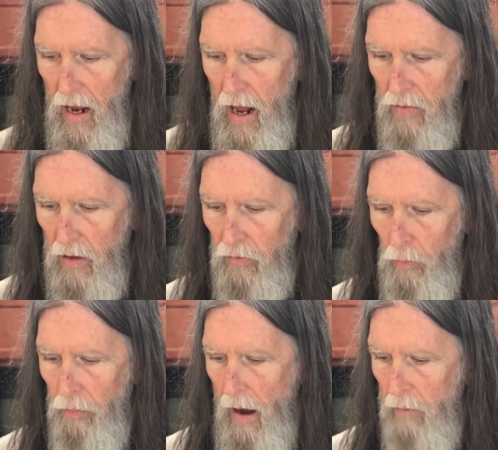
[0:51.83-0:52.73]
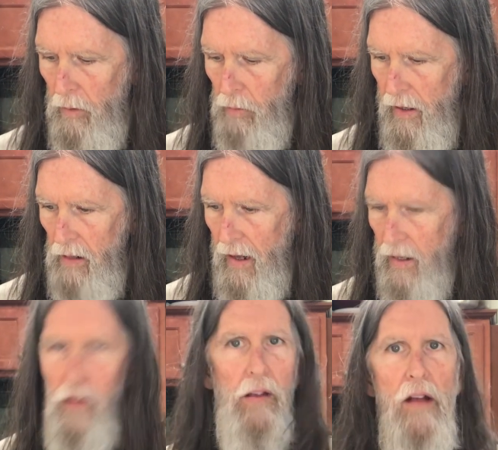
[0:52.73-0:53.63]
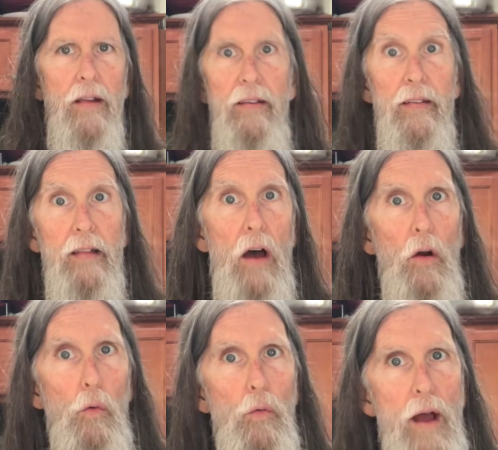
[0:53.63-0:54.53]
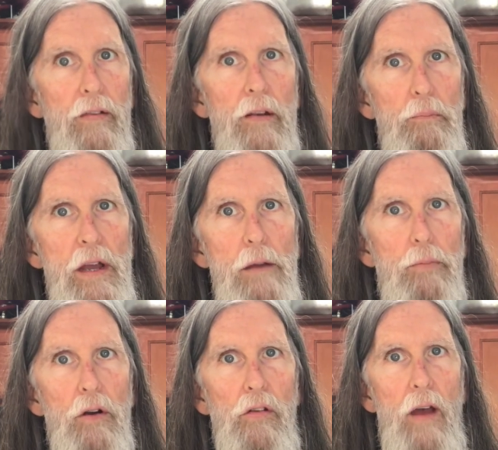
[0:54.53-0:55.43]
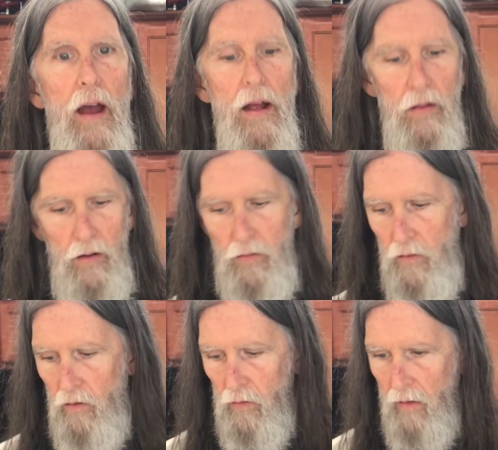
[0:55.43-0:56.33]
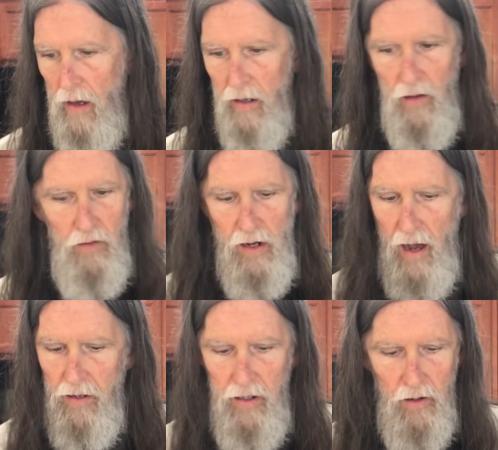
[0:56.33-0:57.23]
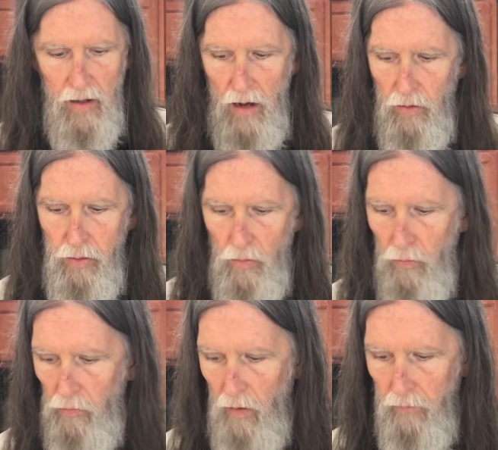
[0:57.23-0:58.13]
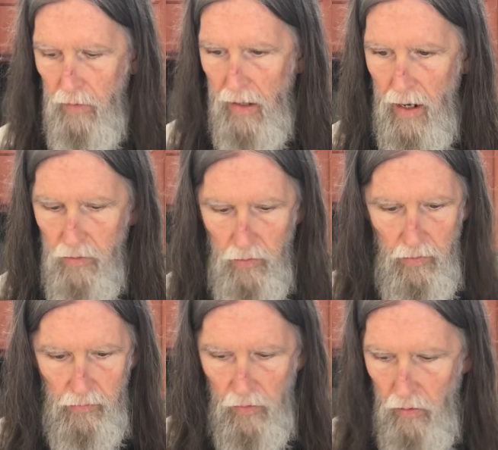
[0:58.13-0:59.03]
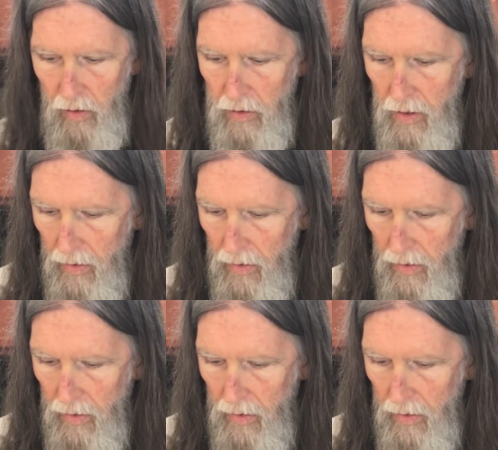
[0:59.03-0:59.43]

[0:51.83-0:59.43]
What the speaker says: And this will probably, like I say, this is not a recipe per se. This is just kind of giving you an idea of how to throw stuff together that's good.